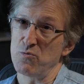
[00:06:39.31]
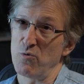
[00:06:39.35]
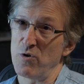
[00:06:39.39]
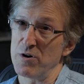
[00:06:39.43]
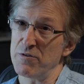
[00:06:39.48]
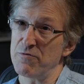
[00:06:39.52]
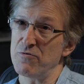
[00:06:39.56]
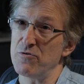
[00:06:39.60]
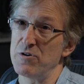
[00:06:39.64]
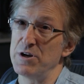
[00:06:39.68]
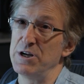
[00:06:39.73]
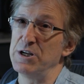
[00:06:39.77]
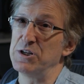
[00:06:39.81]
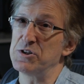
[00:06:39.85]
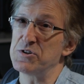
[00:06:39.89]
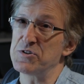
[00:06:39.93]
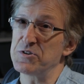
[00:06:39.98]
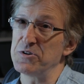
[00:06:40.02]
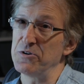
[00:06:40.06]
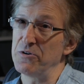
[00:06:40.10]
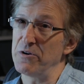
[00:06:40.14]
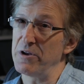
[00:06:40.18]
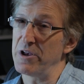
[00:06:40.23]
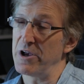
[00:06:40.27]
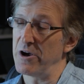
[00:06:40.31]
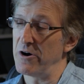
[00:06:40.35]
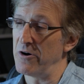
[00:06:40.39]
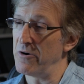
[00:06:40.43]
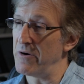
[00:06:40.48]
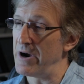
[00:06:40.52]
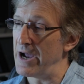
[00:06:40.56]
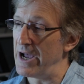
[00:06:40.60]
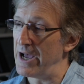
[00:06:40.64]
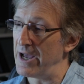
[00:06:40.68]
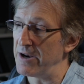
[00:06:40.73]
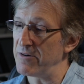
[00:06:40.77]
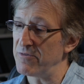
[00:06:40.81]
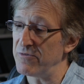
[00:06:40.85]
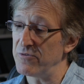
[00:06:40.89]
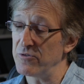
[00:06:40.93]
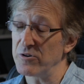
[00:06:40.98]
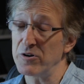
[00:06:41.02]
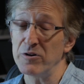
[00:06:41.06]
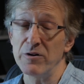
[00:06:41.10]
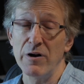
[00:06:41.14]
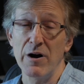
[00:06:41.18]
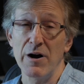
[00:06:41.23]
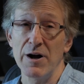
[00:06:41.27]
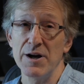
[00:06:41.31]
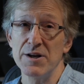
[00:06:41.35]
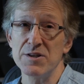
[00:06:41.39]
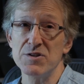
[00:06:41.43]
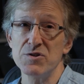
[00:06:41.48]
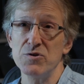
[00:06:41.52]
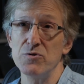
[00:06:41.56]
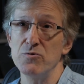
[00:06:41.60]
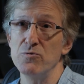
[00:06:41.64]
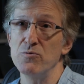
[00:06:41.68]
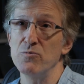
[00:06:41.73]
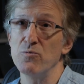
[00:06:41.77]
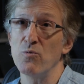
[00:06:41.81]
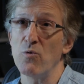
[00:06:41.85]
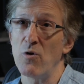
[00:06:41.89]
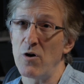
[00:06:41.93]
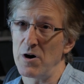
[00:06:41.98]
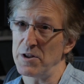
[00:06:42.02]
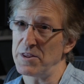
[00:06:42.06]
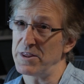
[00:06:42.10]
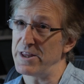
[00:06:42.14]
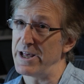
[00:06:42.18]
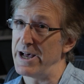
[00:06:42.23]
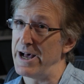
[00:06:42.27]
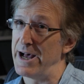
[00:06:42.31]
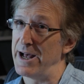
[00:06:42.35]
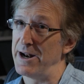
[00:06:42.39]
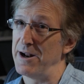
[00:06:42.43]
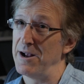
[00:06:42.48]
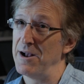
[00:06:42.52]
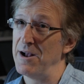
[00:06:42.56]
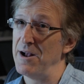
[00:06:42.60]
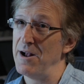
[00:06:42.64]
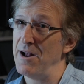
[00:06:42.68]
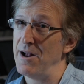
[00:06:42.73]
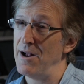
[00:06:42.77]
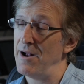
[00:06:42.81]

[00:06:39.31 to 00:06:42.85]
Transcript: one for each studio, and for clients who want that,